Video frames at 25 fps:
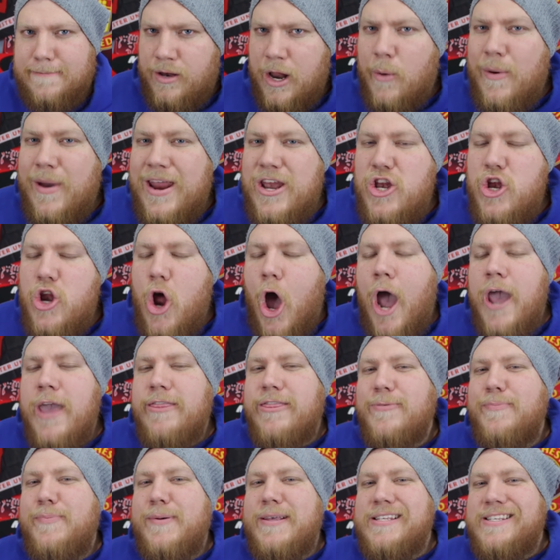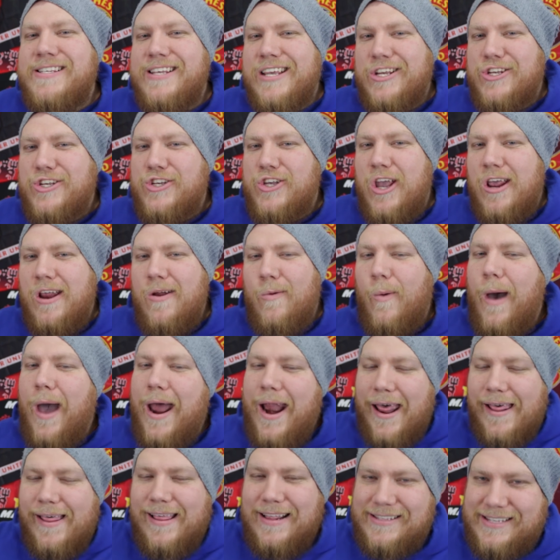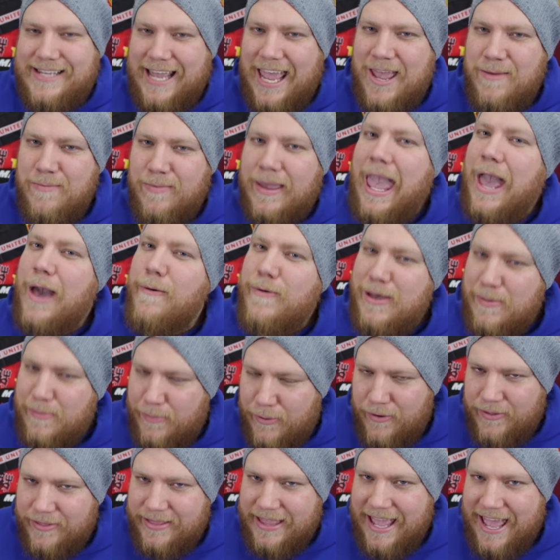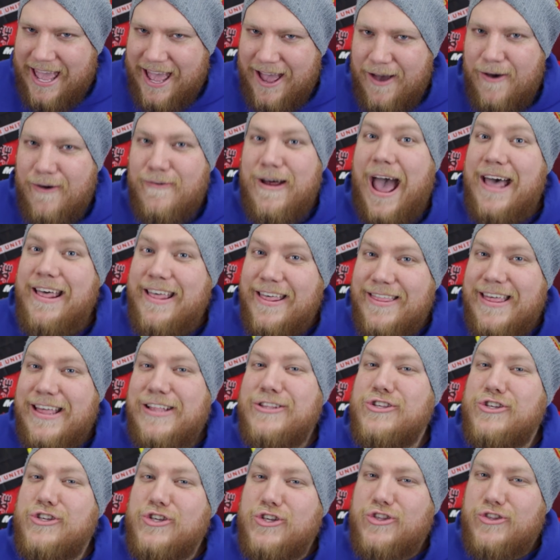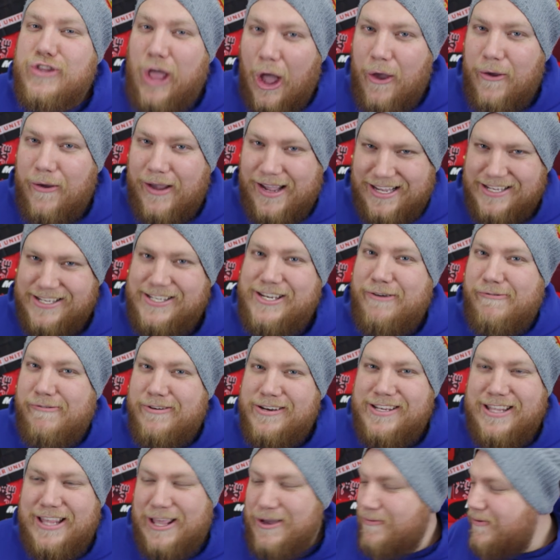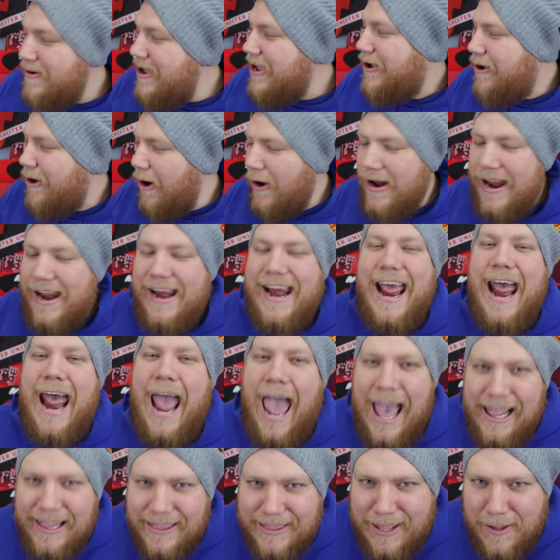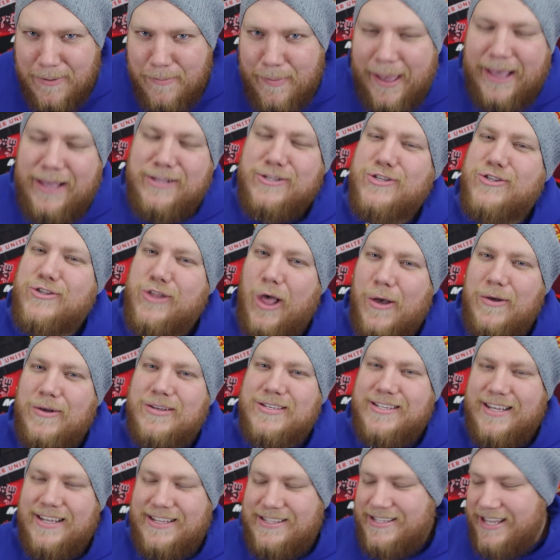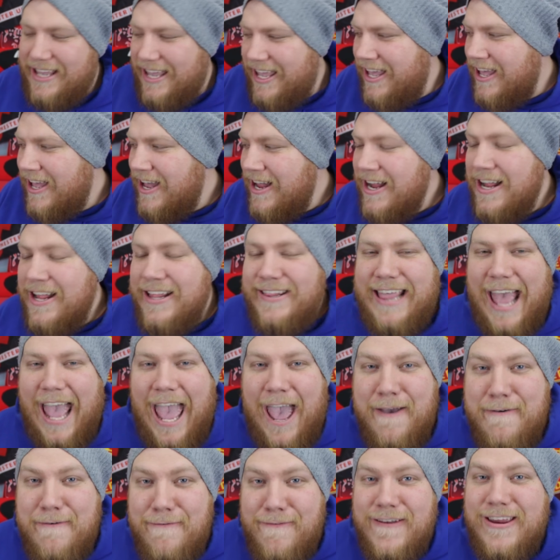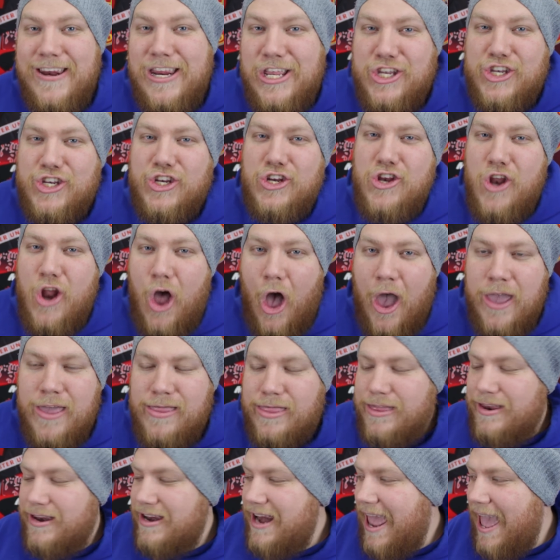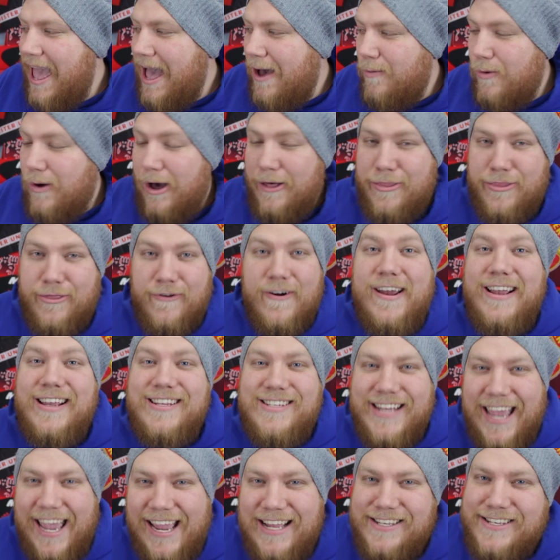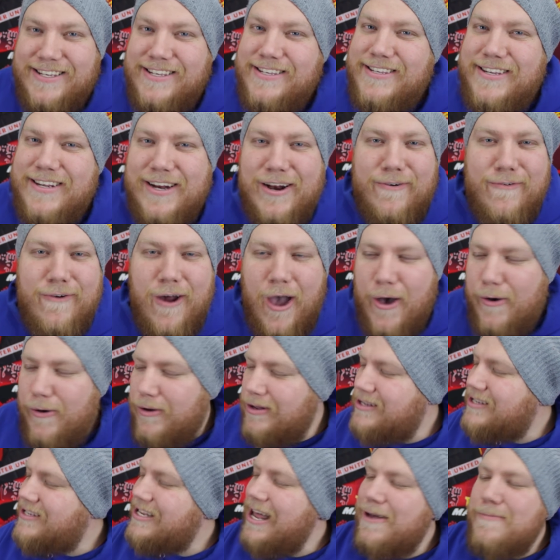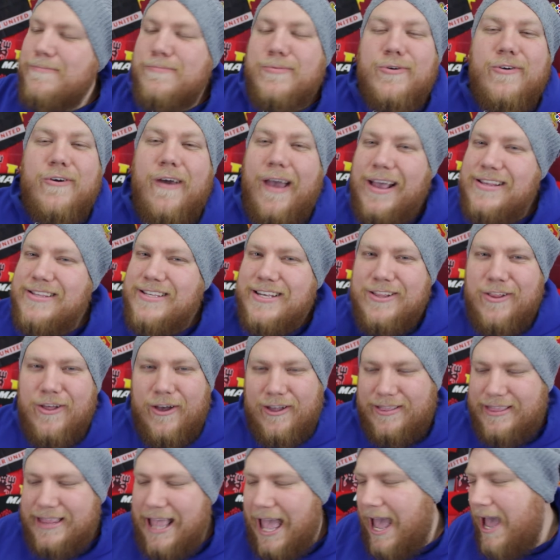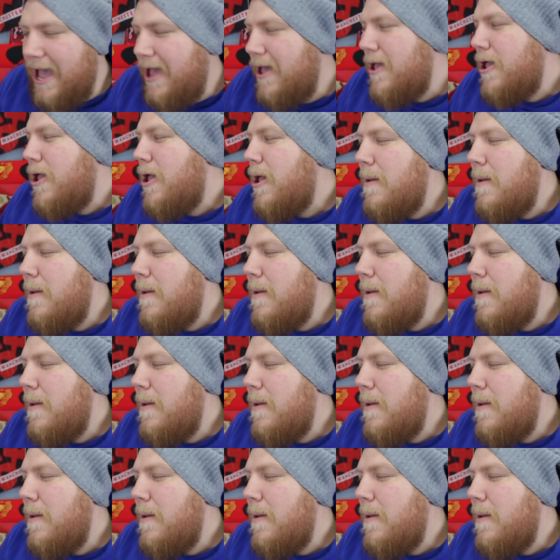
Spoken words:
Now, in 9th position, what other team can we put there rather than Stoke? Seriously, we couldn't. There had to be Stoke City. They have finished 9th now, what, 3 seasons in a row or something crazy like that.